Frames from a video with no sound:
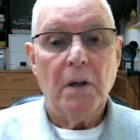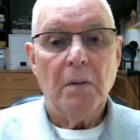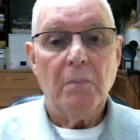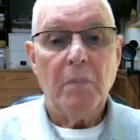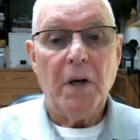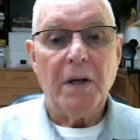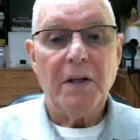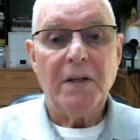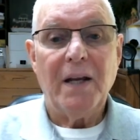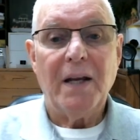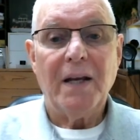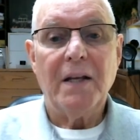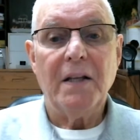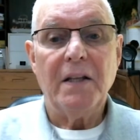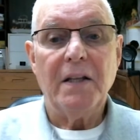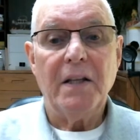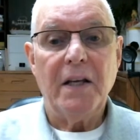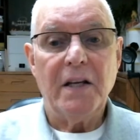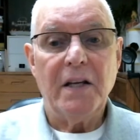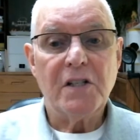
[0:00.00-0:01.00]
by
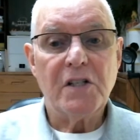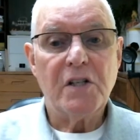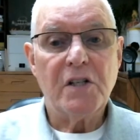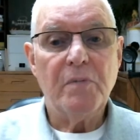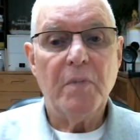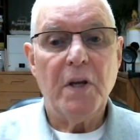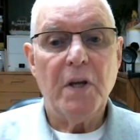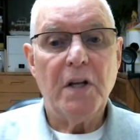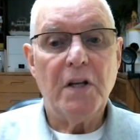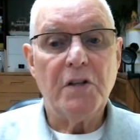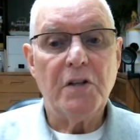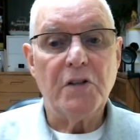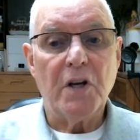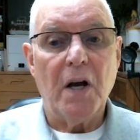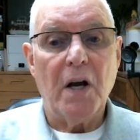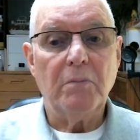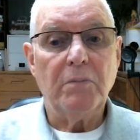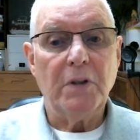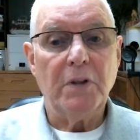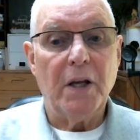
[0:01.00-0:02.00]
taking the estimated
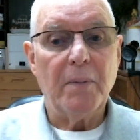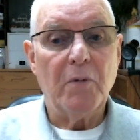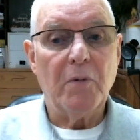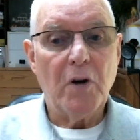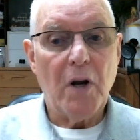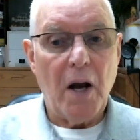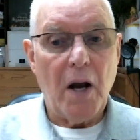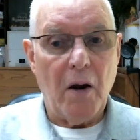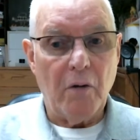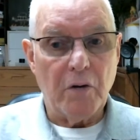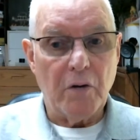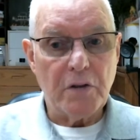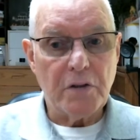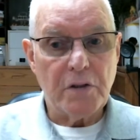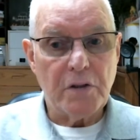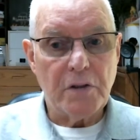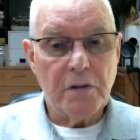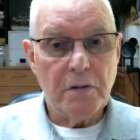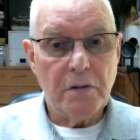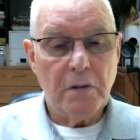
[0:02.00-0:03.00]
job labor
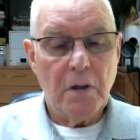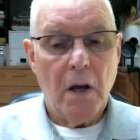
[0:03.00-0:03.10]
hours